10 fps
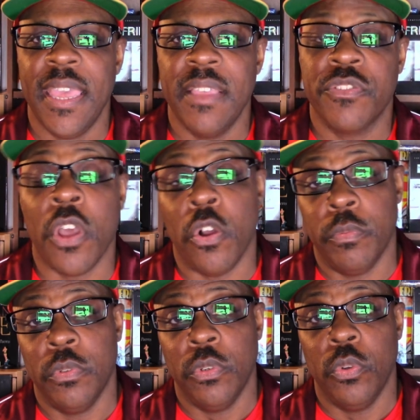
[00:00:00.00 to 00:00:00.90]

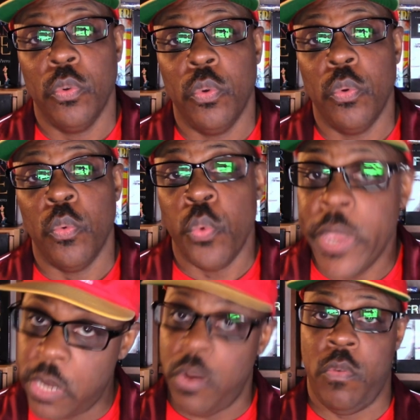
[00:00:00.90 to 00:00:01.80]
So
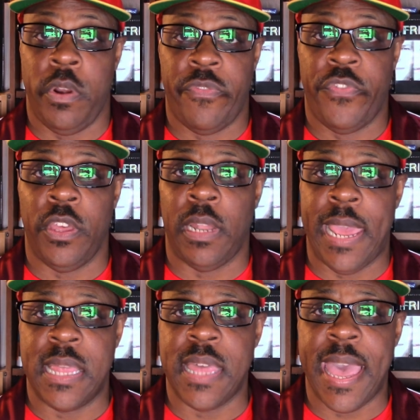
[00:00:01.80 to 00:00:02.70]
we don't want to feel
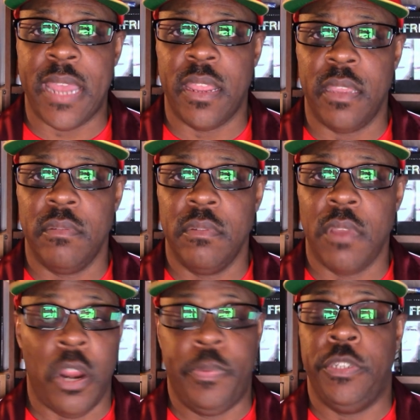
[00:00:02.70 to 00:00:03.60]
like that,
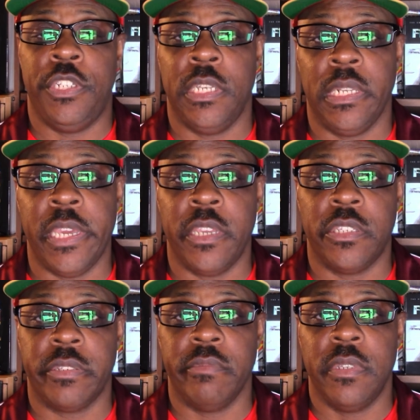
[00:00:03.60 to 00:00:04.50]
RPG
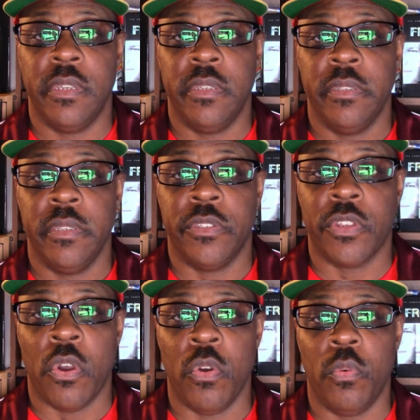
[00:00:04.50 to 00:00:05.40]
elites. And
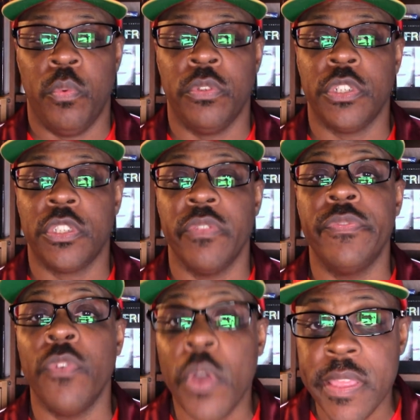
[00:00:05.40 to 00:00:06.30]
so we'll just
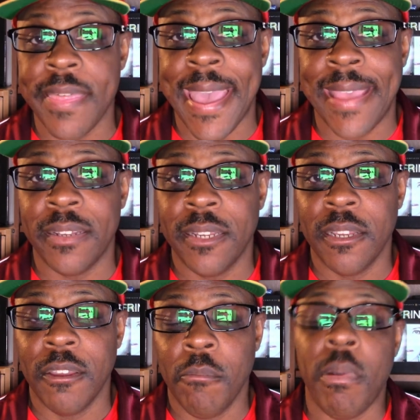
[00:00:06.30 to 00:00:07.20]
avoid that
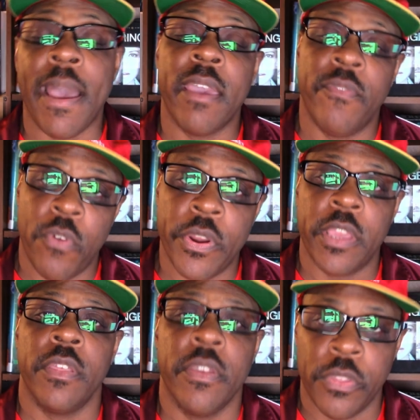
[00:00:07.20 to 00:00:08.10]
by
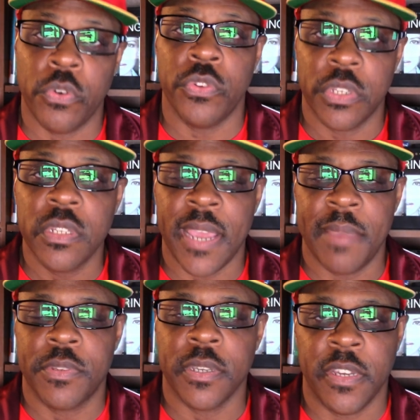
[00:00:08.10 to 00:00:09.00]
avoiding those
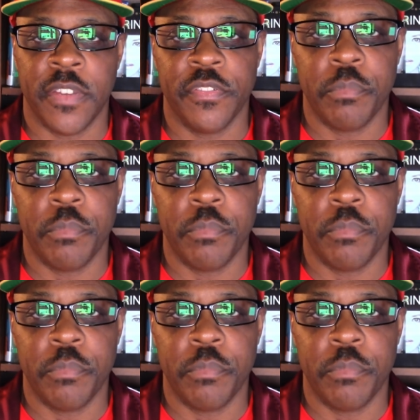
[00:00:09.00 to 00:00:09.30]
types of